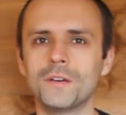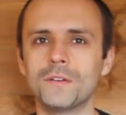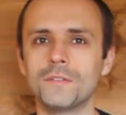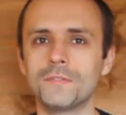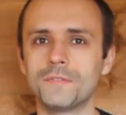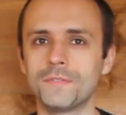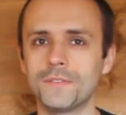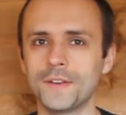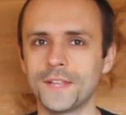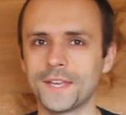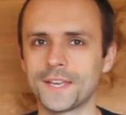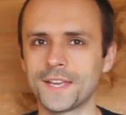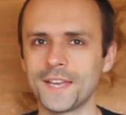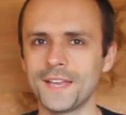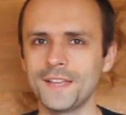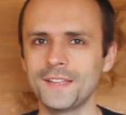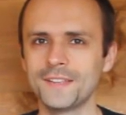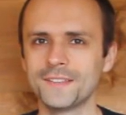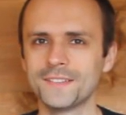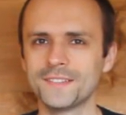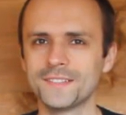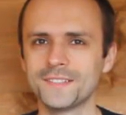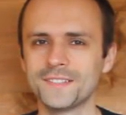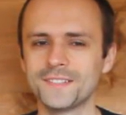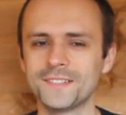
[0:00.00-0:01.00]
Flickr.
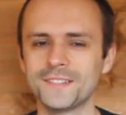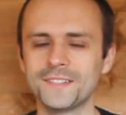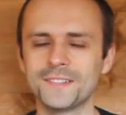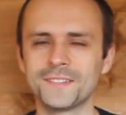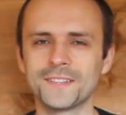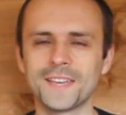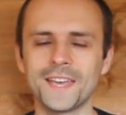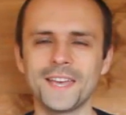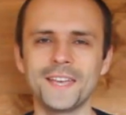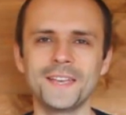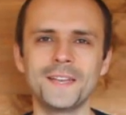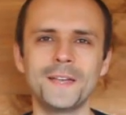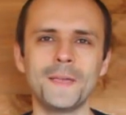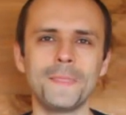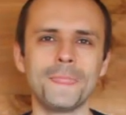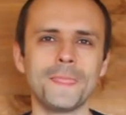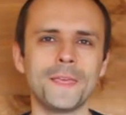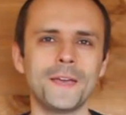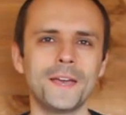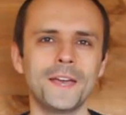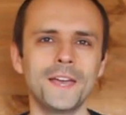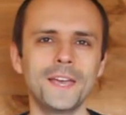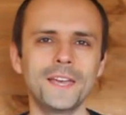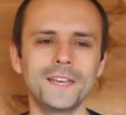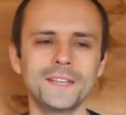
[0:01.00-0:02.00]
Okay,
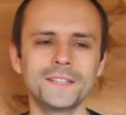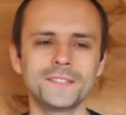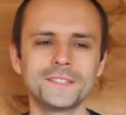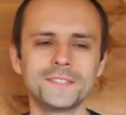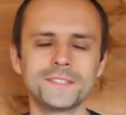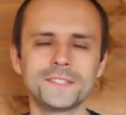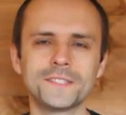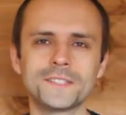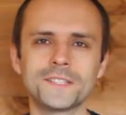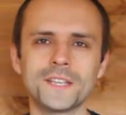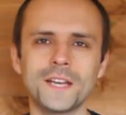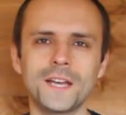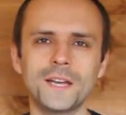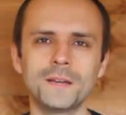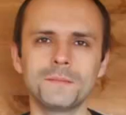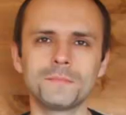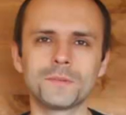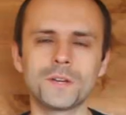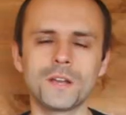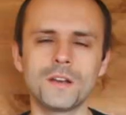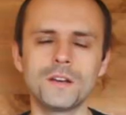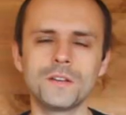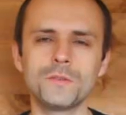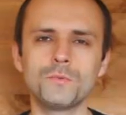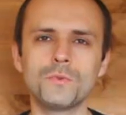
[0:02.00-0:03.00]
and I'm
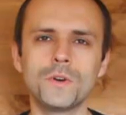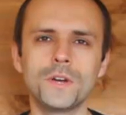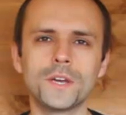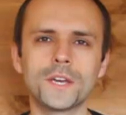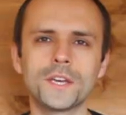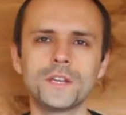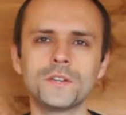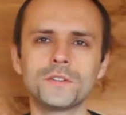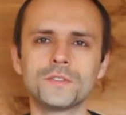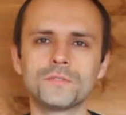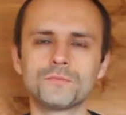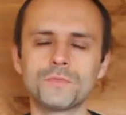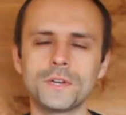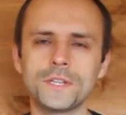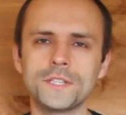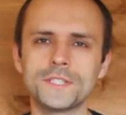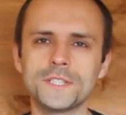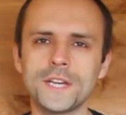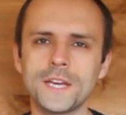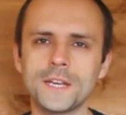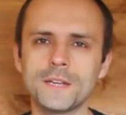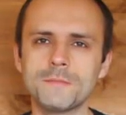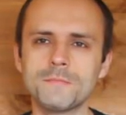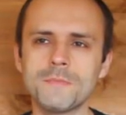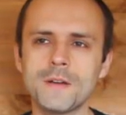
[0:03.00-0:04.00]
currently working on
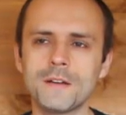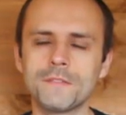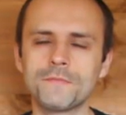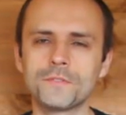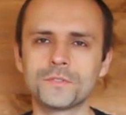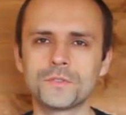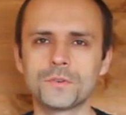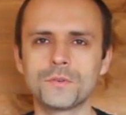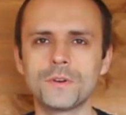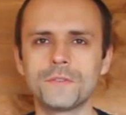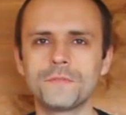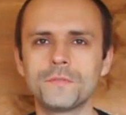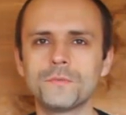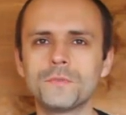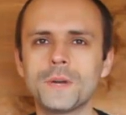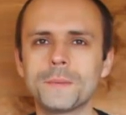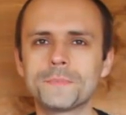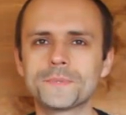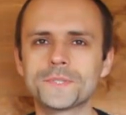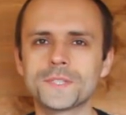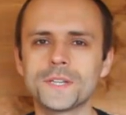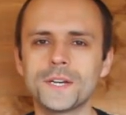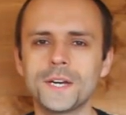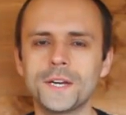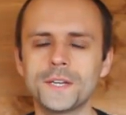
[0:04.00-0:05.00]
redesigning my photography
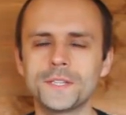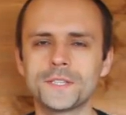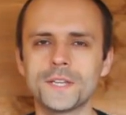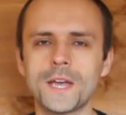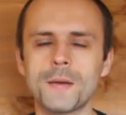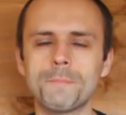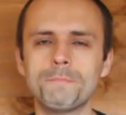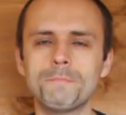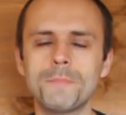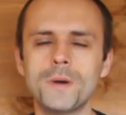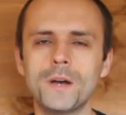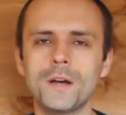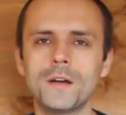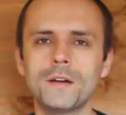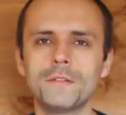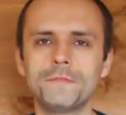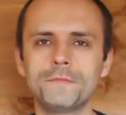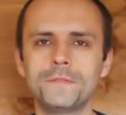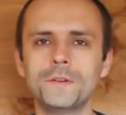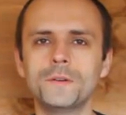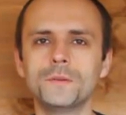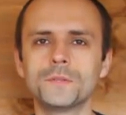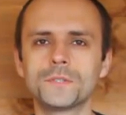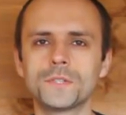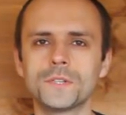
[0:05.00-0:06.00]
website,
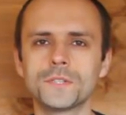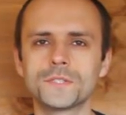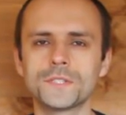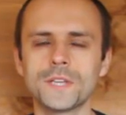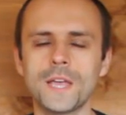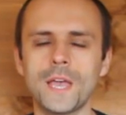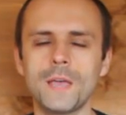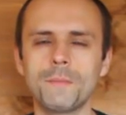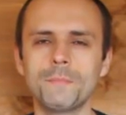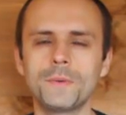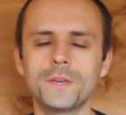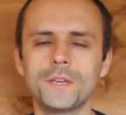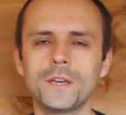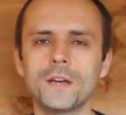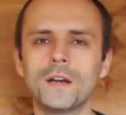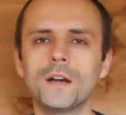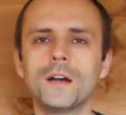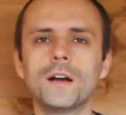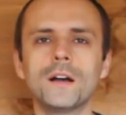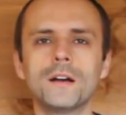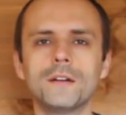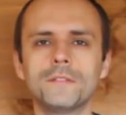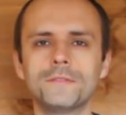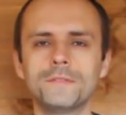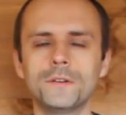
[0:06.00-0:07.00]
marphotos,
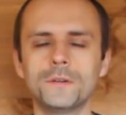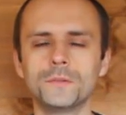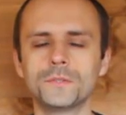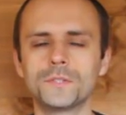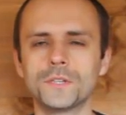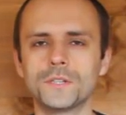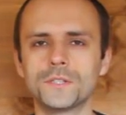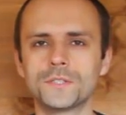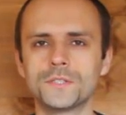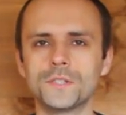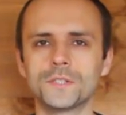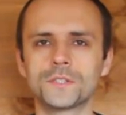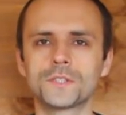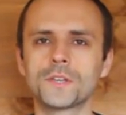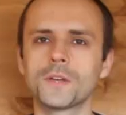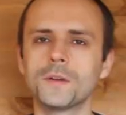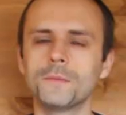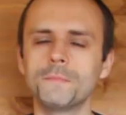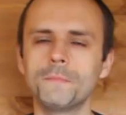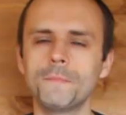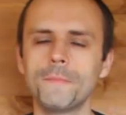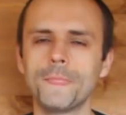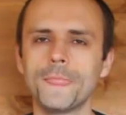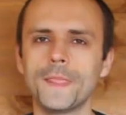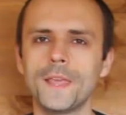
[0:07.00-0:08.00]

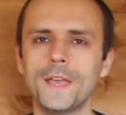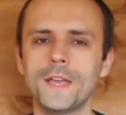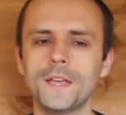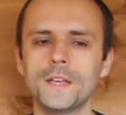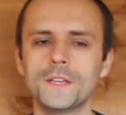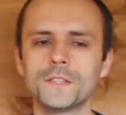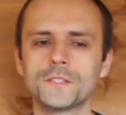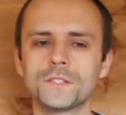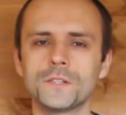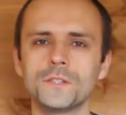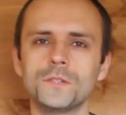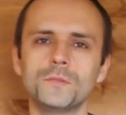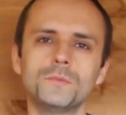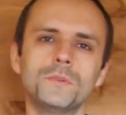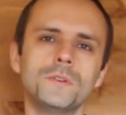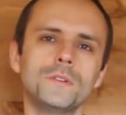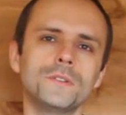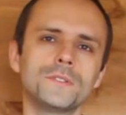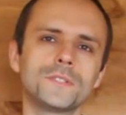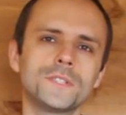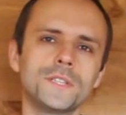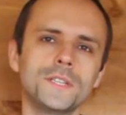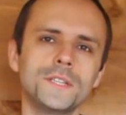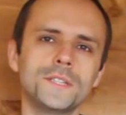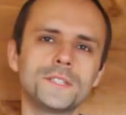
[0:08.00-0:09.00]
marphotos.com. So you will
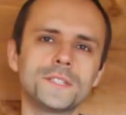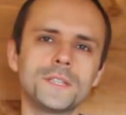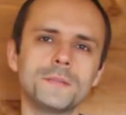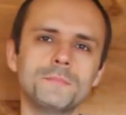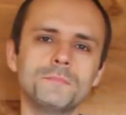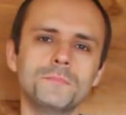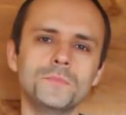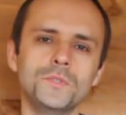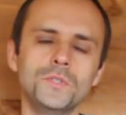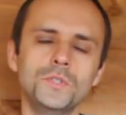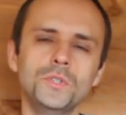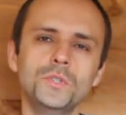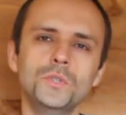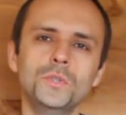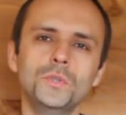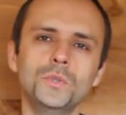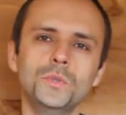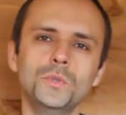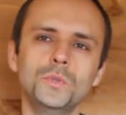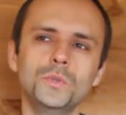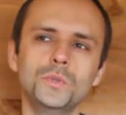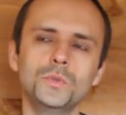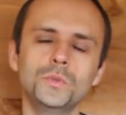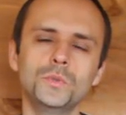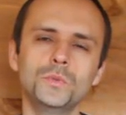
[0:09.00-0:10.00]
see some
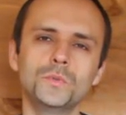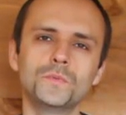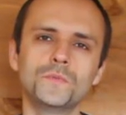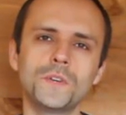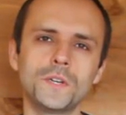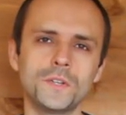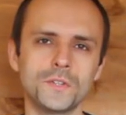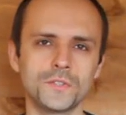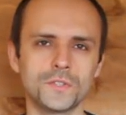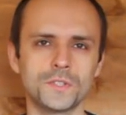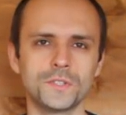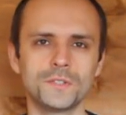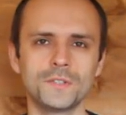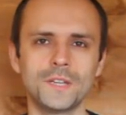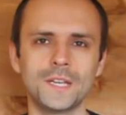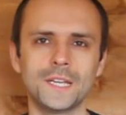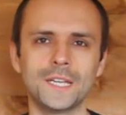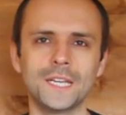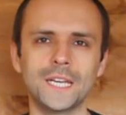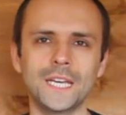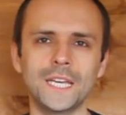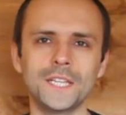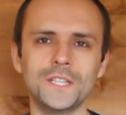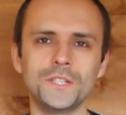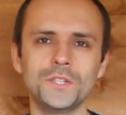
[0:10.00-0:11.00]
new version
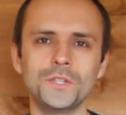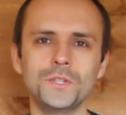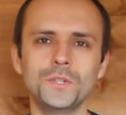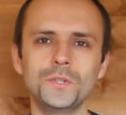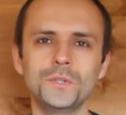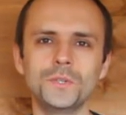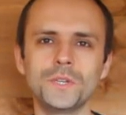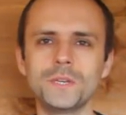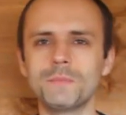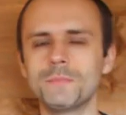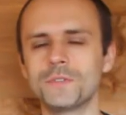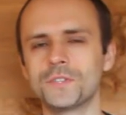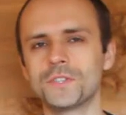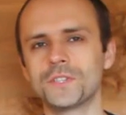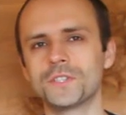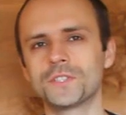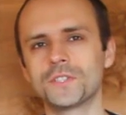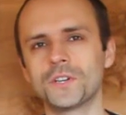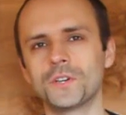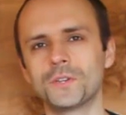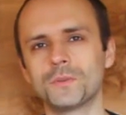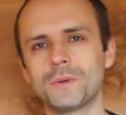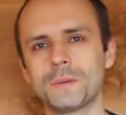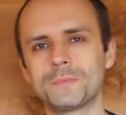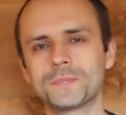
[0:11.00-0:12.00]
and new images
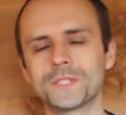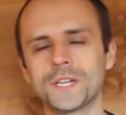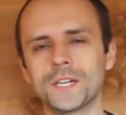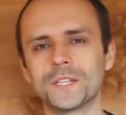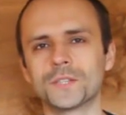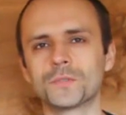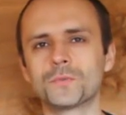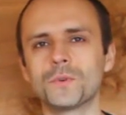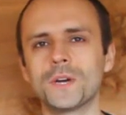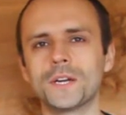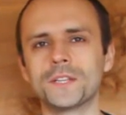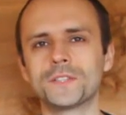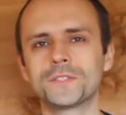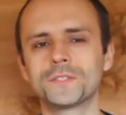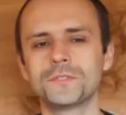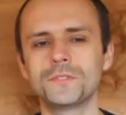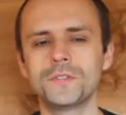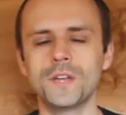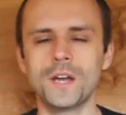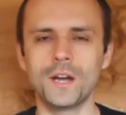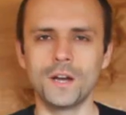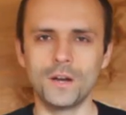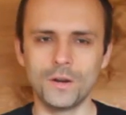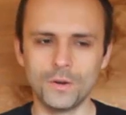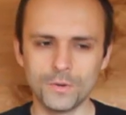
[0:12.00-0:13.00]
on the website quite soon.
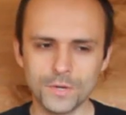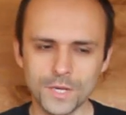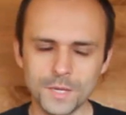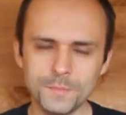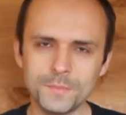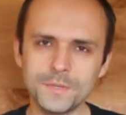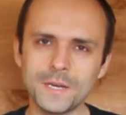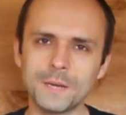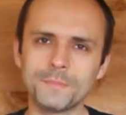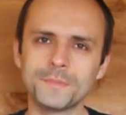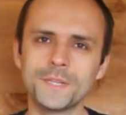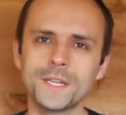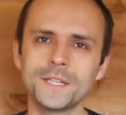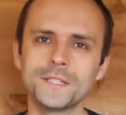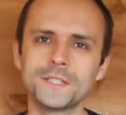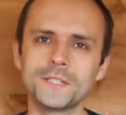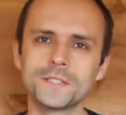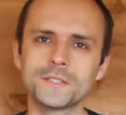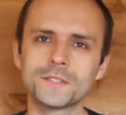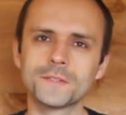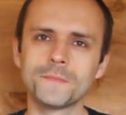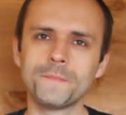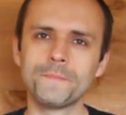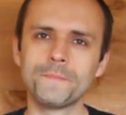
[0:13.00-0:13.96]
I'll keep you updated.